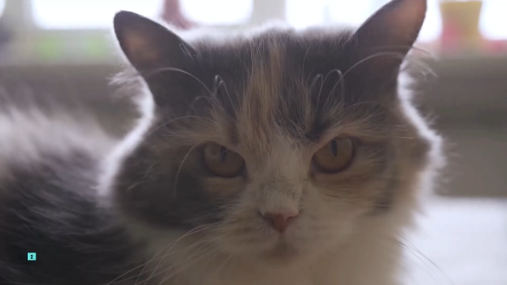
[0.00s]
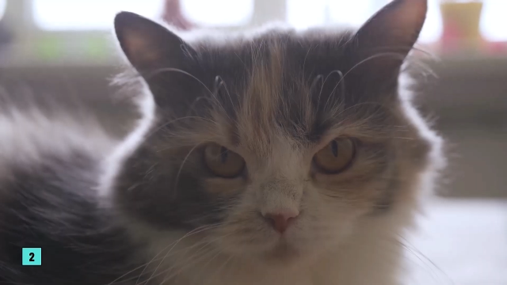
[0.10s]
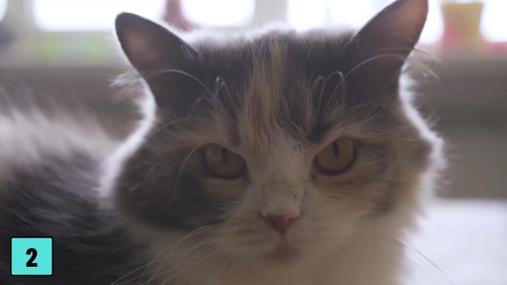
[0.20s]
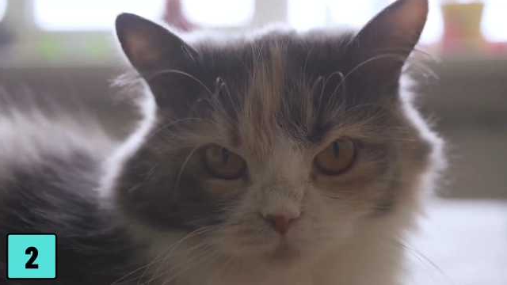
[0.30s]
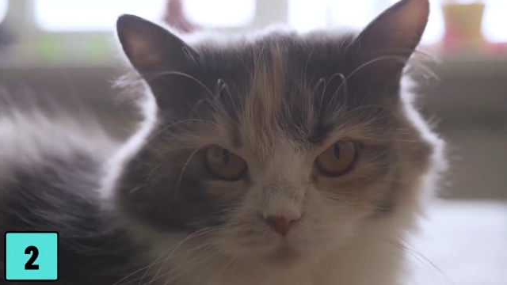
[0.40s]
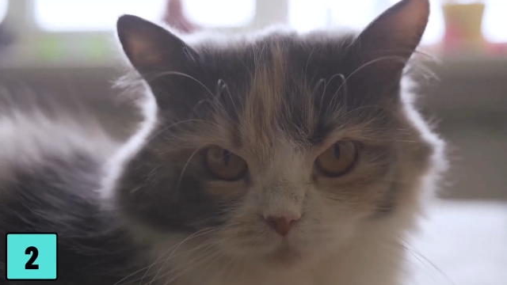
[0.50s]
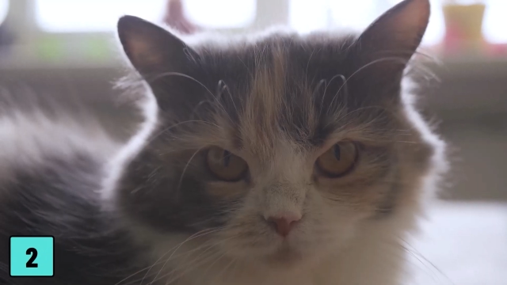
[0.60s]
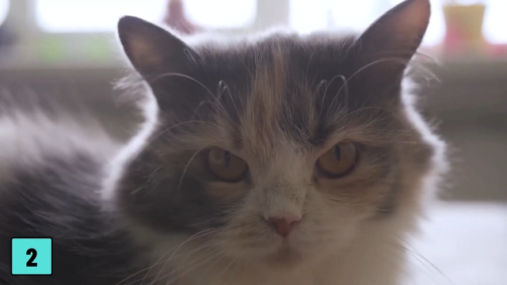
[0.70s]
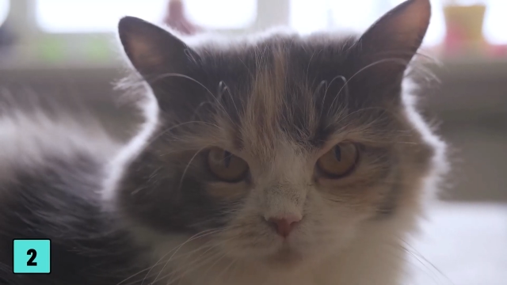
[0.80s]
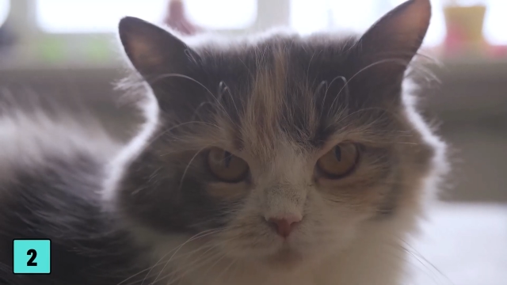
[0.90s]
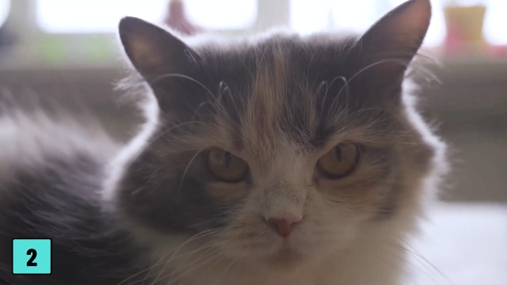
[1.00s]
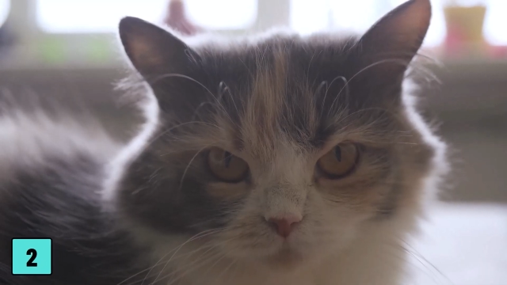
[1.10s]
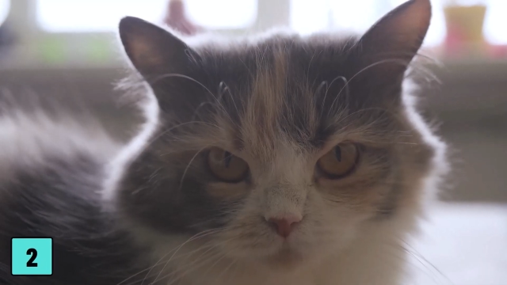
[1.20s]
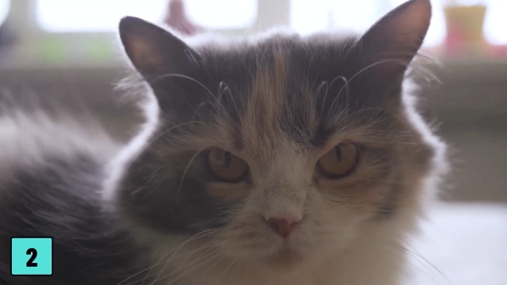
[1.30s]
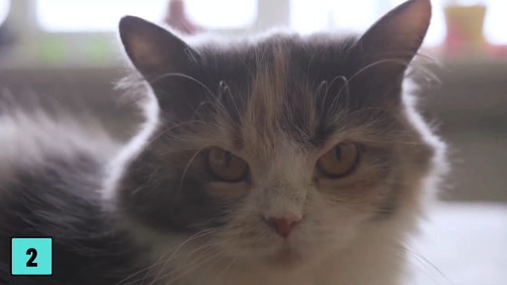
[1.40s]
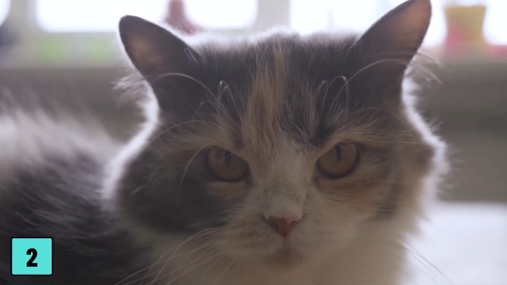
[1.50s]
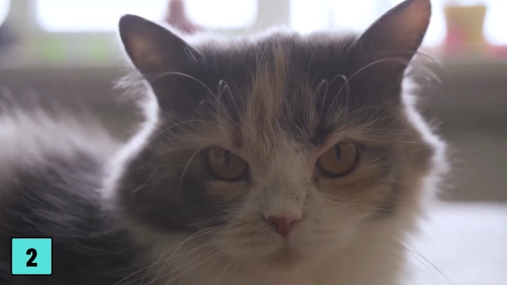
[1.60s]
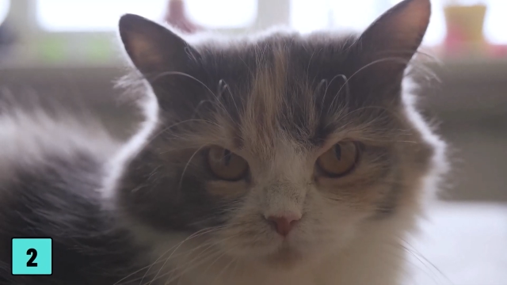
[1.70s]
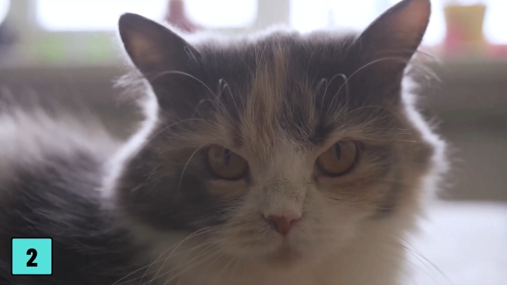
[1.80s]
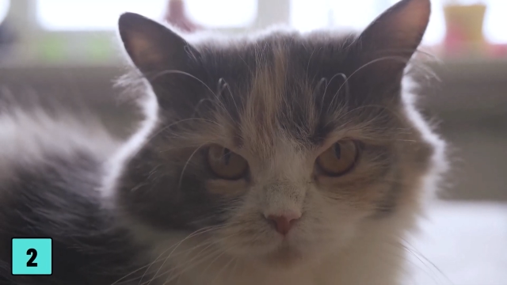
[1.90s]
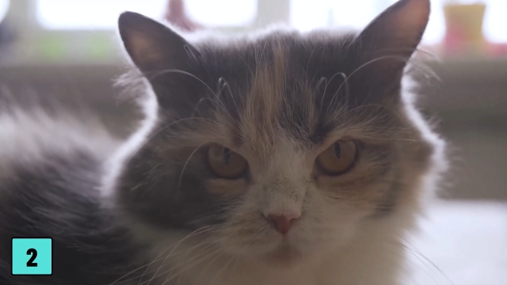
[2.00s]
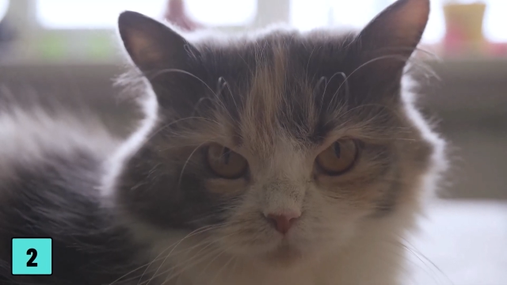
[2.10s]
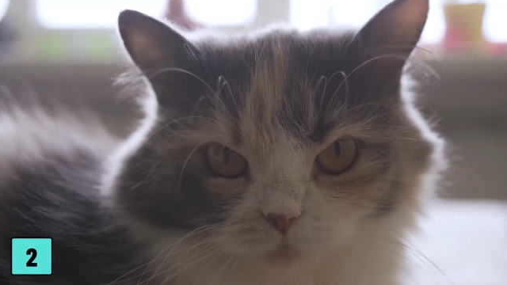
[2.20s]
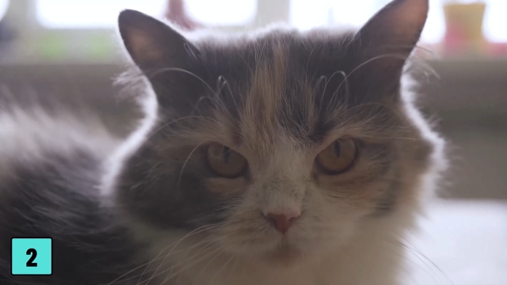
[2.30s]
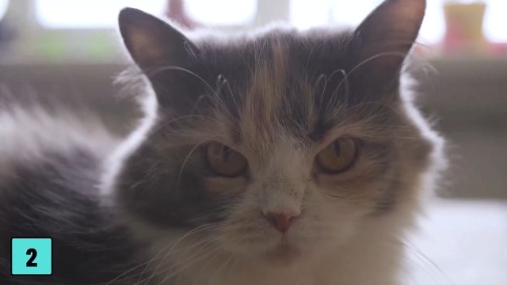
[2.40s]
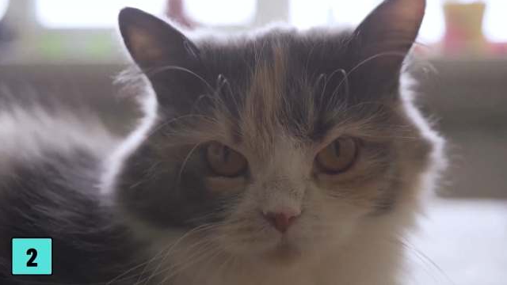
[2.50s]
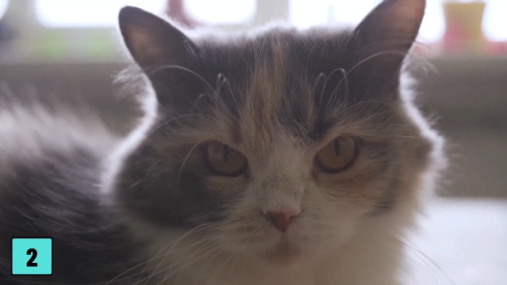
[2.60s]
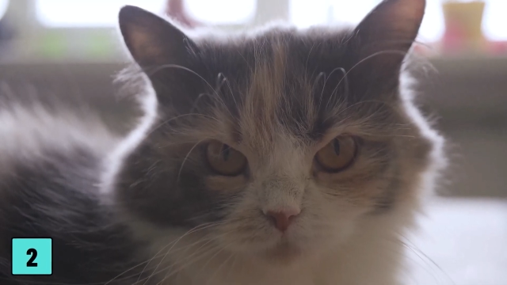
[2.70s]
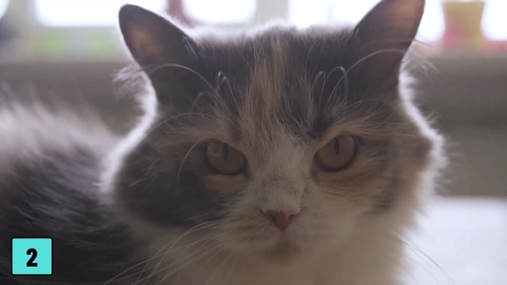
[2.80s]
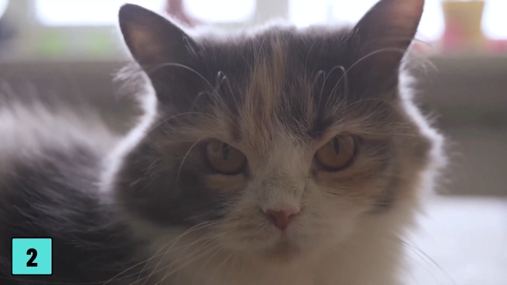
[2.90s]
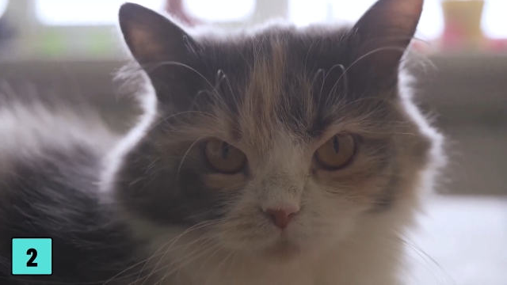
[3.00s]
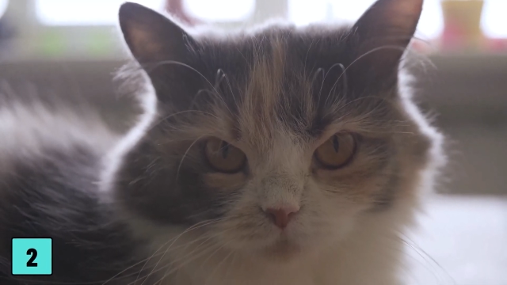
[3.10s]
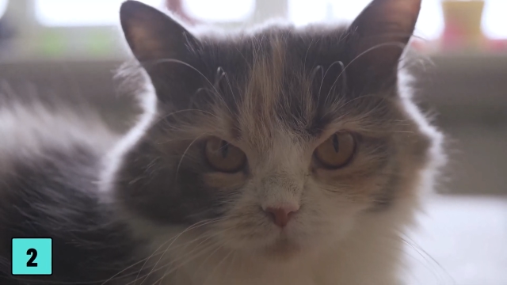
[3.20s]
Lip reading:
No face is visible, so there are no lips to read.